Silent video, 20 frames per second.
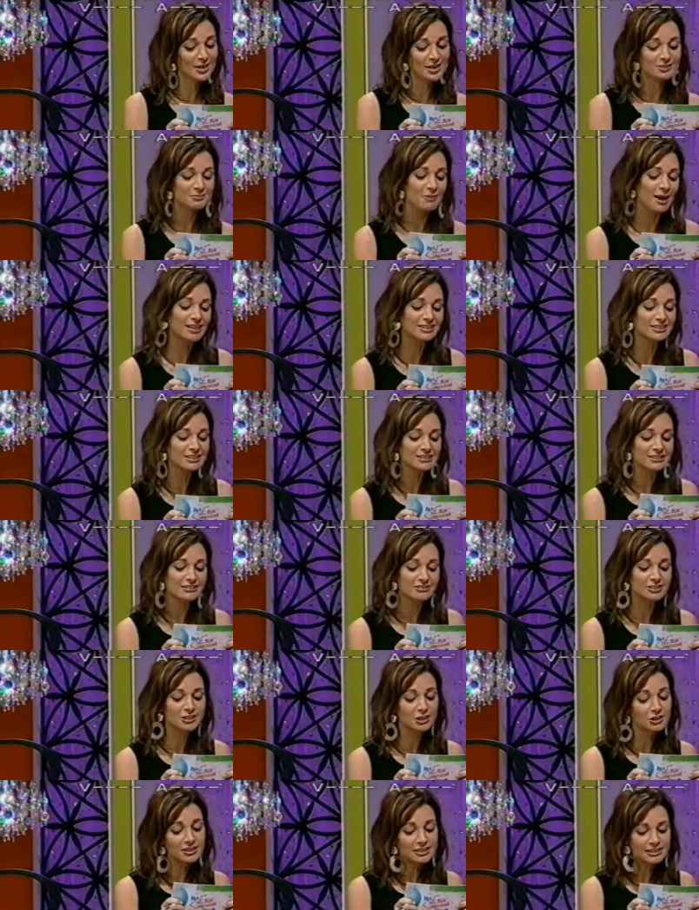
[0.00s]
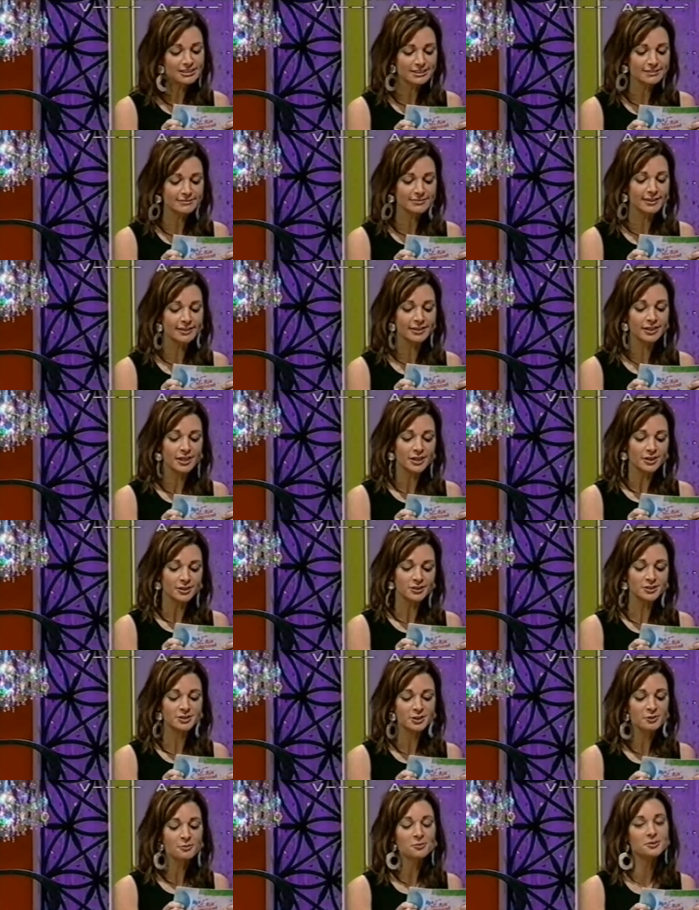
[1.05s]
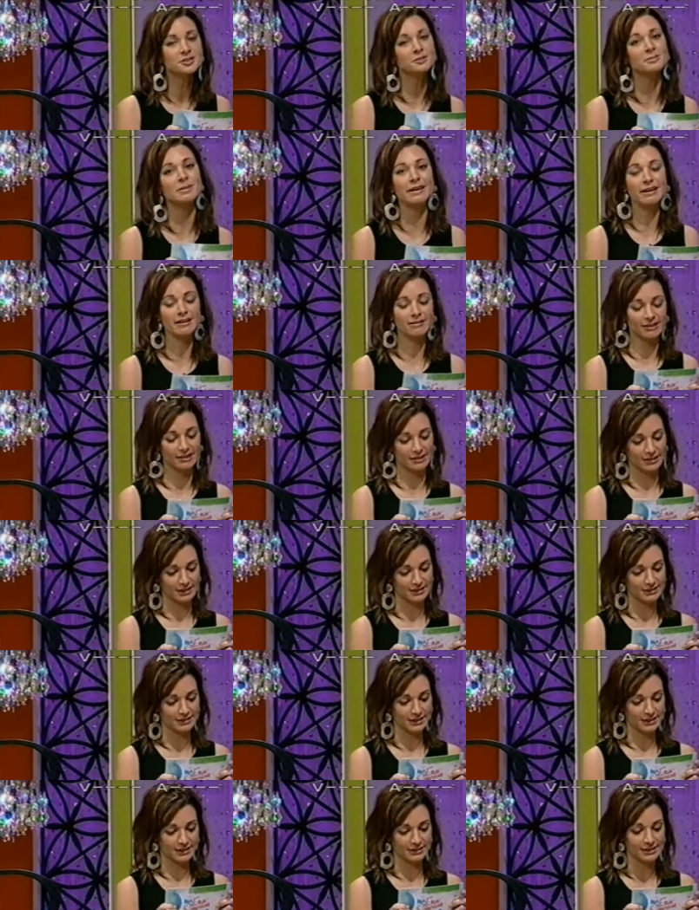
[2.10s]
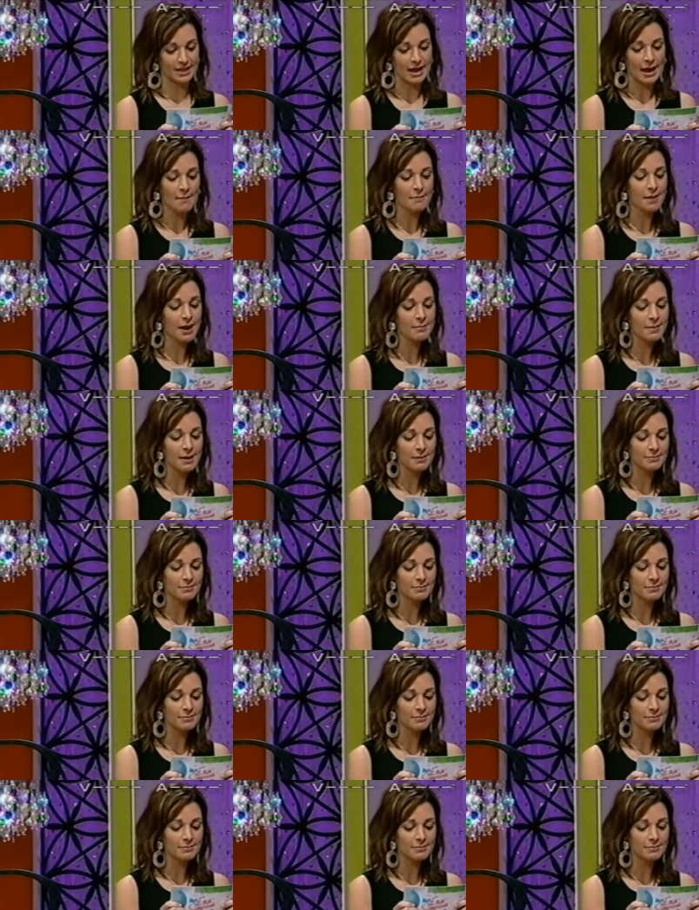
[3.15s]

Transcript: because my sister is only seven, you don't want to be hearing these things. My